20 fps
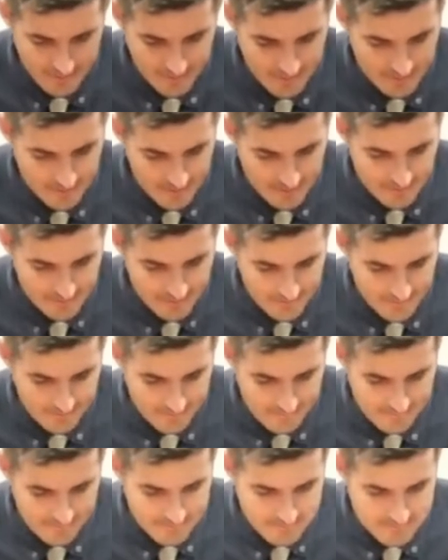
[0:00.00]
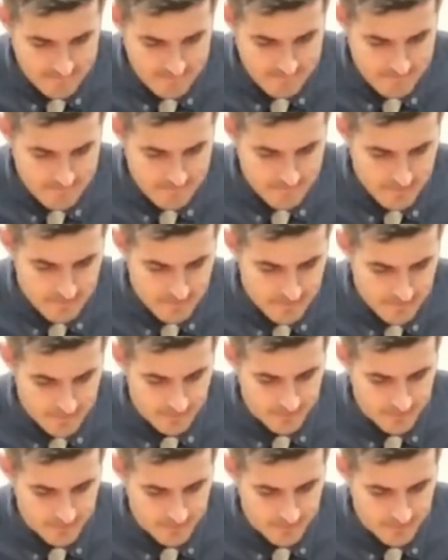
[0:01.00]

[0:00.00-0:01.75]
(silence)